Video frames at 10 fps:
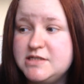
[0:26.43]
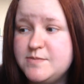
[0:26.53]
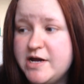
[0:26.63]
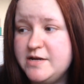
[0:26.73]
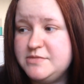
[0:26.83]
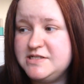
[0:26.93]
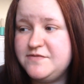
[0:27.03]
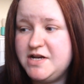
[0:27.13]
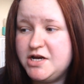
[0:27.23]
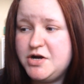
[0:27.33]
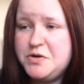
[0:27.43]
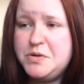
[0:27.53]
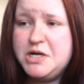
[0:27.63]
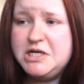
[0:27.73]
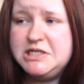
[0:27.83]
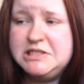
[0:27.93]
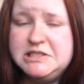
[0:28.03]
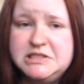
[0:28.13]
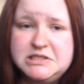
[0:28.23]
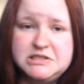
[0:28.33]
This is my empties video.
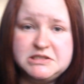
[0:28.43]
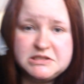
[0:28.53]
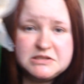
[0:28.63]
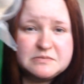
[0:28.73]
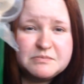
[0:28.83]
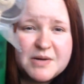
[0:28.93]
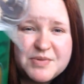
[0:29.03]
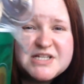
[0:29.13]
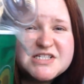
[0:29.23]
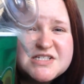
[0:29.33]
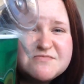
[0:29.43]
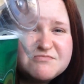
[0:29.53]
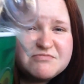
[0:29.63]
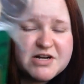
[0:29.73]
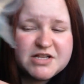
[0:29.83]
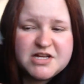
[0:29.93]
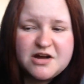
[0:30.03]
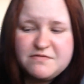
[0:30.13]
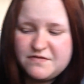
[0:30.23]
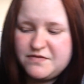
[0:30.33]
My bin's really
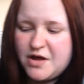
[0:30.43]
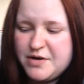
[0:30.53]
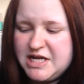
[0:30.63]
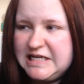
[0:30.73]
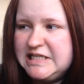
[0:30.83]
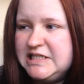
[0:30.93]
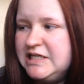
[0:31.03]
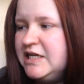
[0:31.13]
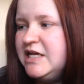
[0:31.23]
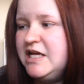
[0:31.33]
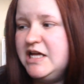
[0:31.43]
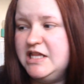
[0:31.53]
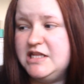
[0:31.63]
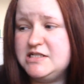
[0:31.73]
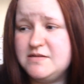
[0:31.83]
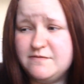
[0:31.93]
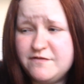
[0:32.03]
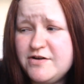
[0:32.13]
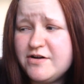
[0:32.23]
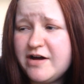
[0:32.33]
overflowing. There's some
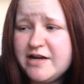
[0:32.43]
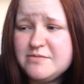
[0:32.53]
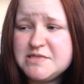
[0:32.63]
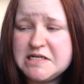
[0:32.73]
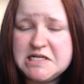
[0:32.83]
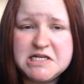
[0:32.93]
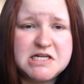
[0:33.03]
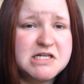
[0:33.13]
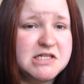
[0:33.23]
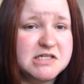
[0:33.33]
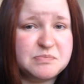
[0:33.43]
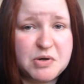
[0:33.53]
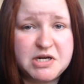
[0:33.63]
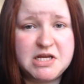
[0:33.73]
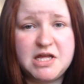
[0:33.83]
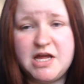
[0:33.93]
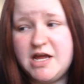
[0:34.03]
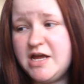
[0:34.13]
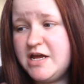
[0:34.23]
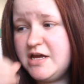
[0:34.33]
food items in here. There's body
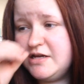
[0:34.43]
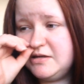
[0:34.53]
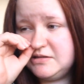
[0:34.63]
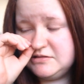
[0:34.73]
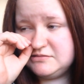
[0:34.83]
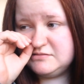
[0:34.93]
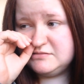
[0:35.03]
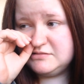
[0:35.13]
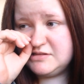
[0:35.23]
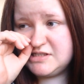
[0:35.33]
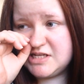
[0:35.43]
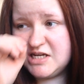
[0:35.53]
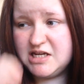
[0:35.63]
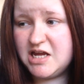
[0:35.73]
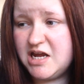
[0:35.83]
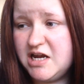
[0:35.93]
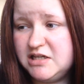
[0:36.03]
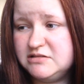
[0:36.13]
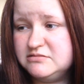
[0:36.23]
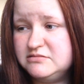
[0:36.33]
care,
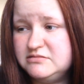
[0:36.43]
skincare,